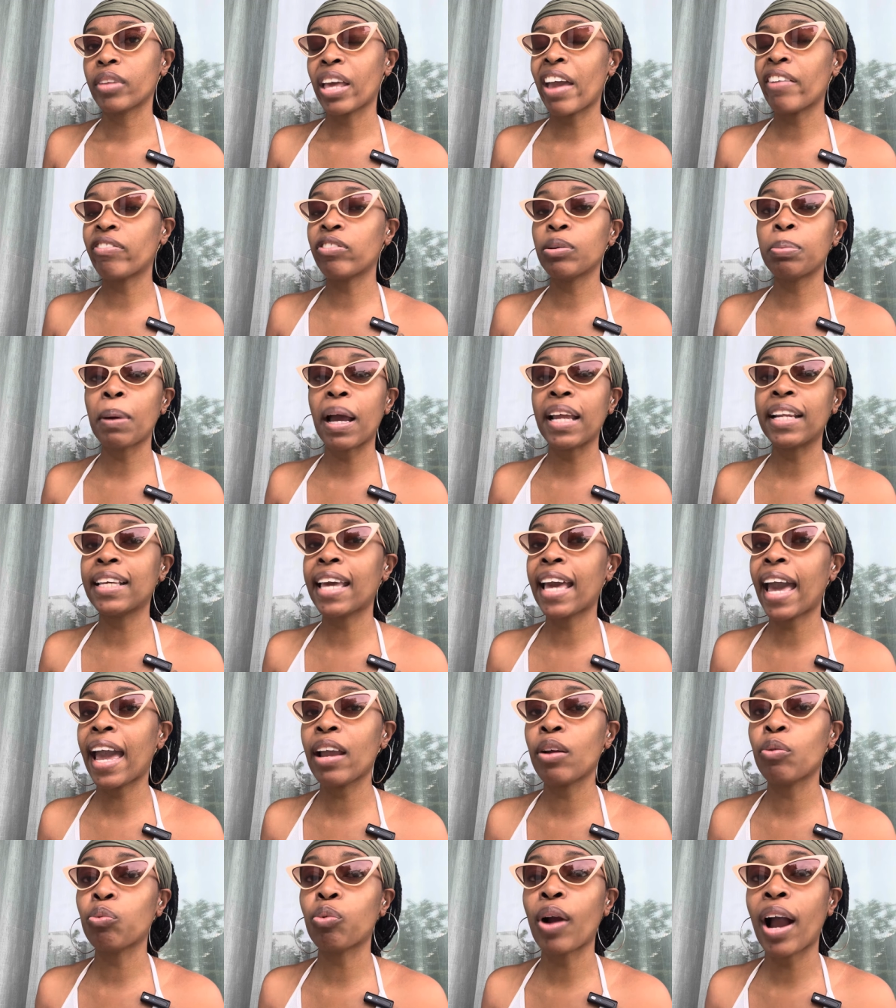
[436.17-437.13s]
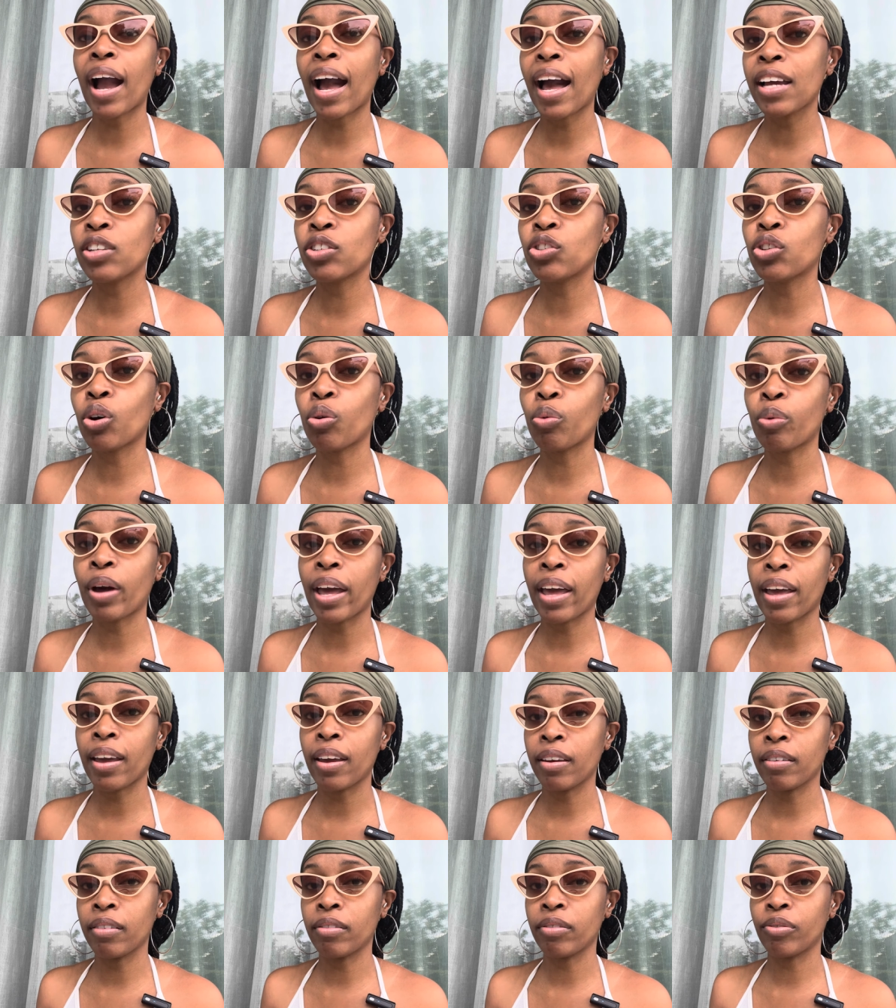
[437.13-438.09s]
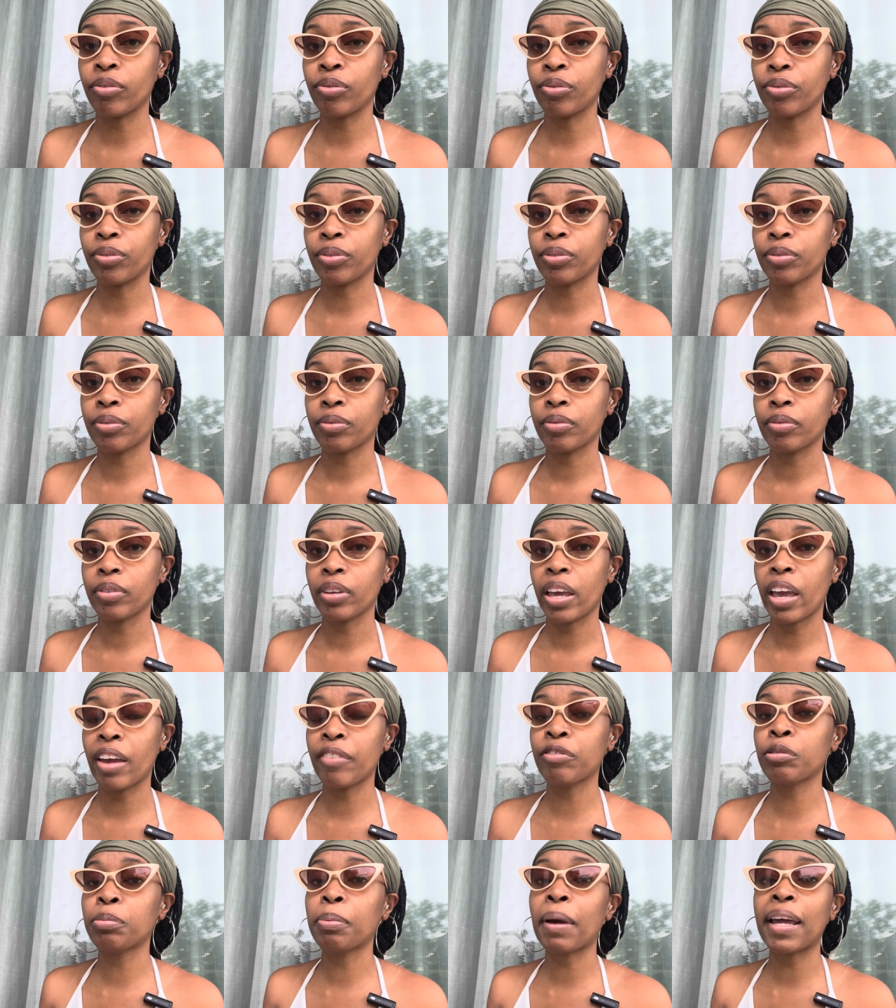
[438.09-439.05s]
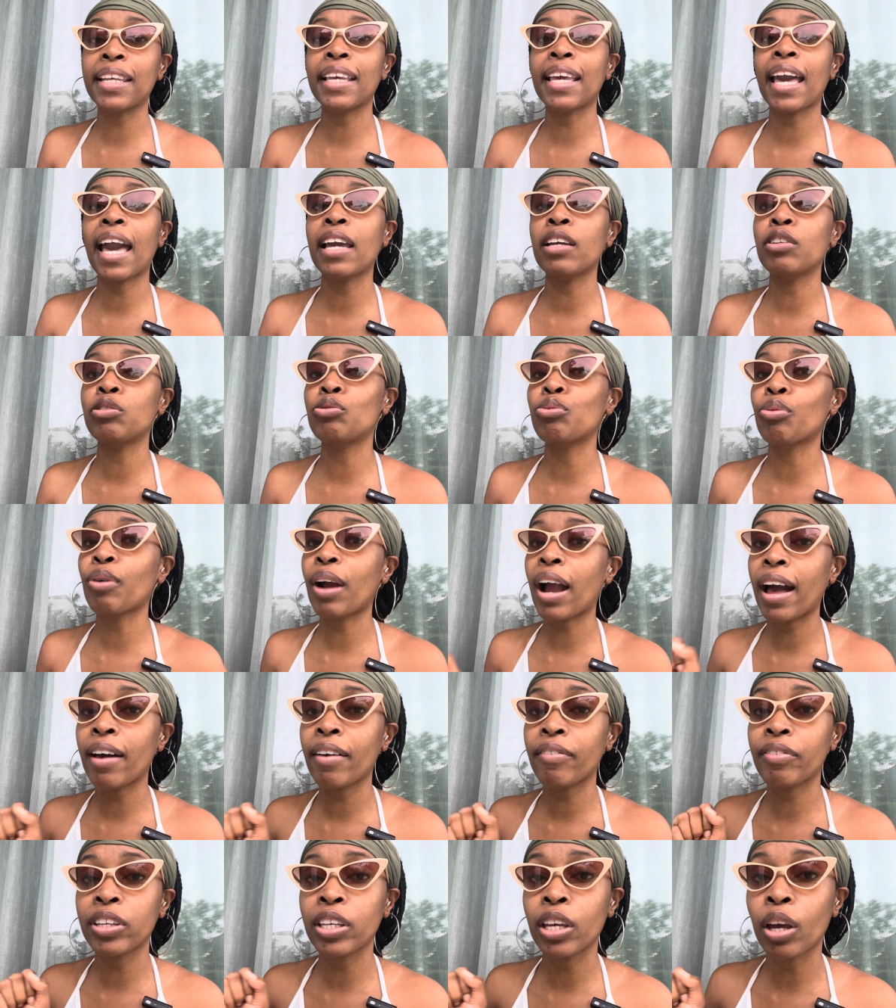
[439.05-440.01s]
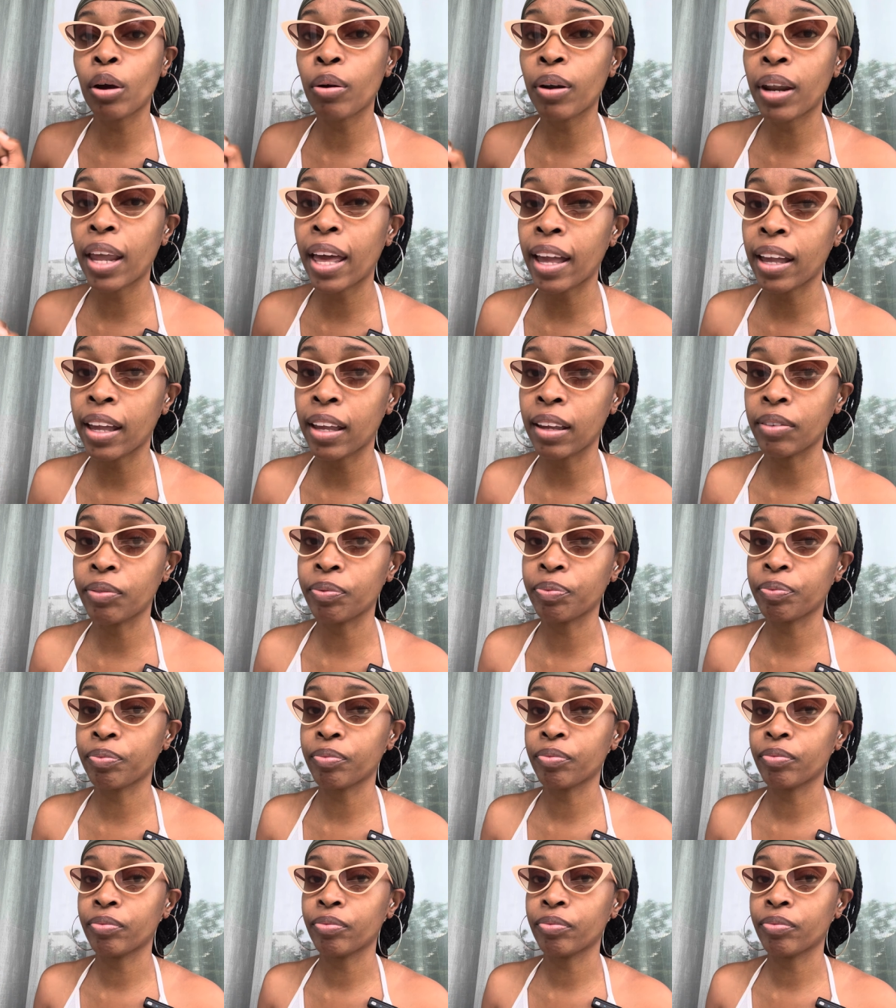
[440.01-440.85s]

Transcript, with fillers: Everybody can't ride your wave. Everybody can't drive in your lane.